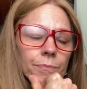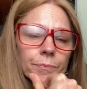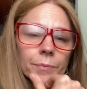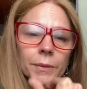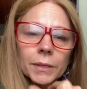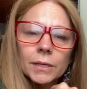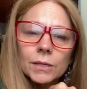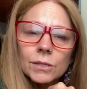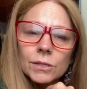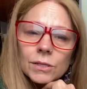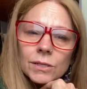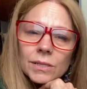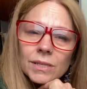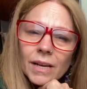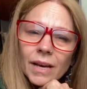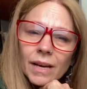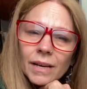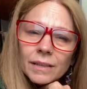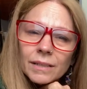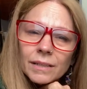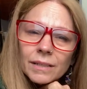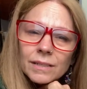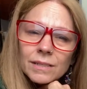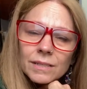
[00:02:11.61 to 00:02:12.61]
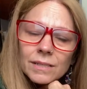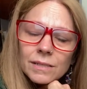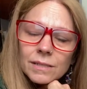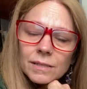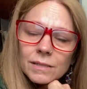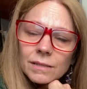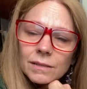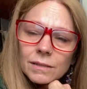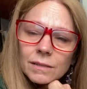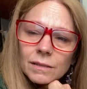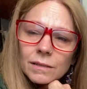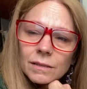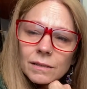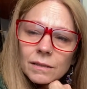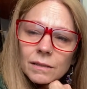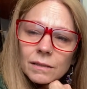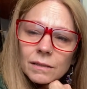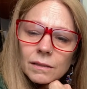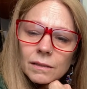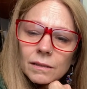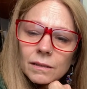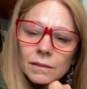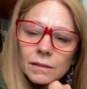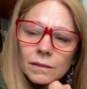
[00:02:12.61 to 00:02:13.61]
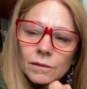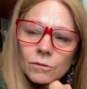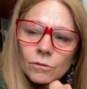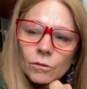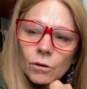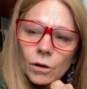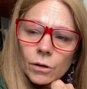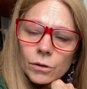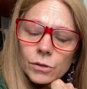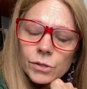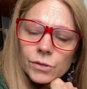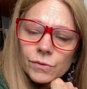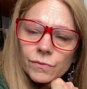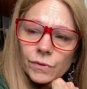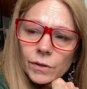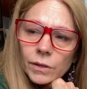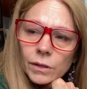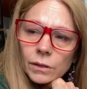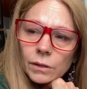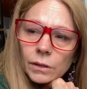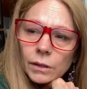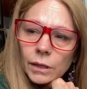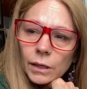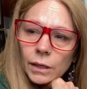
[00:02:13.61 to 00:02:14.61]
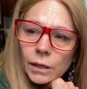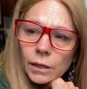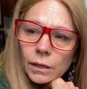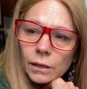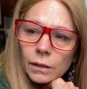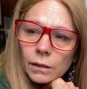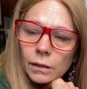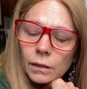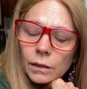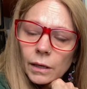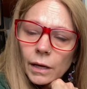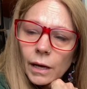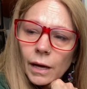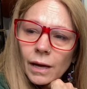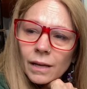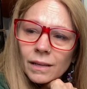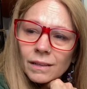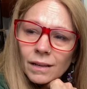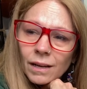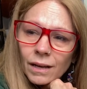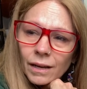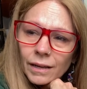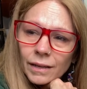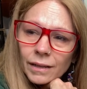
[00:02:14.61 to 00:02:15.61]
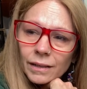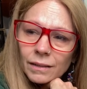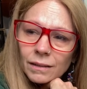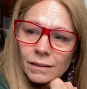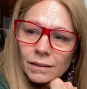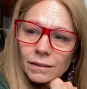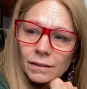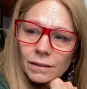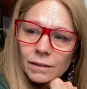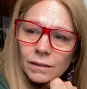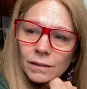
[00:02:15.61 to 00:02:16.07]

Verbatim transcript: but I just had this gross feeling and like,